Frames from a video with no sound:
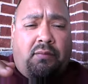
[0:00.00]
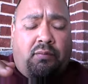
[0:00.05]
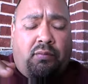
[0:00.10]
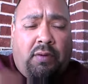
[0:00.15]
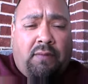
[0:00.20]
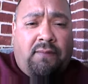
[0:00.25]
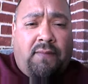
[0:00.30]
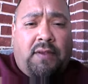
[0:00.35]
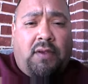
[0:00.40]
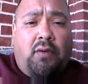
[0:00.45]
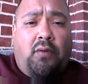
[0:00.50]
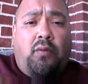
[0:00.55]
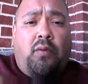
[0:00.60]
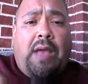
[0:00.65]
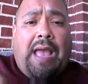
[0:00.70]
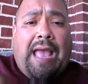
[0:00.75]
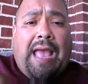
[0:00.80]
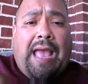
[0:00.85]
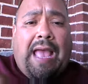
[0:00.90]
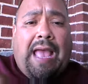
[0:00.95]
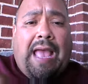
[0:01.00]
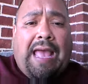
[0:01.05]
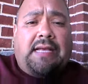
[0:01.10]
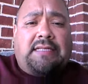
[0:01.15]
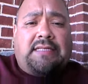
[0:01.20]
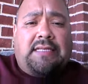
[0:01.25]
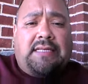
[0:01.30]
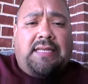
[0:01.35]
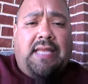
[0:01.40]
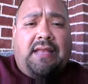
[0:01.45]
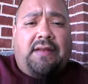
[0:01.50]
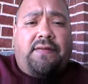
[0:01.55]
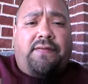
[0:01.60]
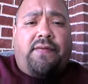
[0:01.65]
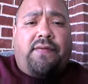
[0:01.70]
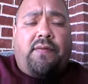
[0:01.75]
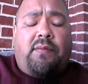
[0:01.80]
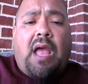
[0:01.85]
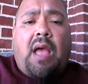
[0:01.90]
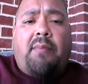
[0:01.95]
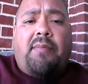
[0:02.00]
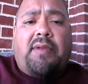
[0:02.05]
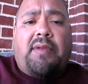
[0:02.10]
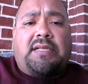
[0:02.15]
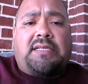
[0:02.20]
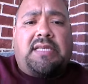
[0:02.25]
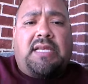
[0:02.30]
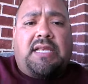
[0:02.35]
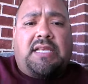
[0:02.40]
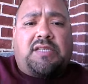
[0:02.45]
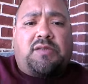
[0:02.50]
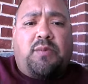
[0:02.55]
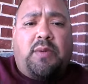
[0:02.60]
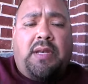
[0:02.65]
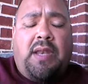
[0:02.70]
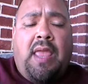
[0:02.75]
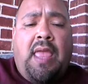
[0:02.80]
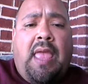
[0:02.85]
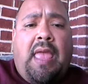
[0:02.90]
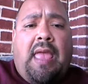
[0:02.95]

review, analyze the data from common assessment,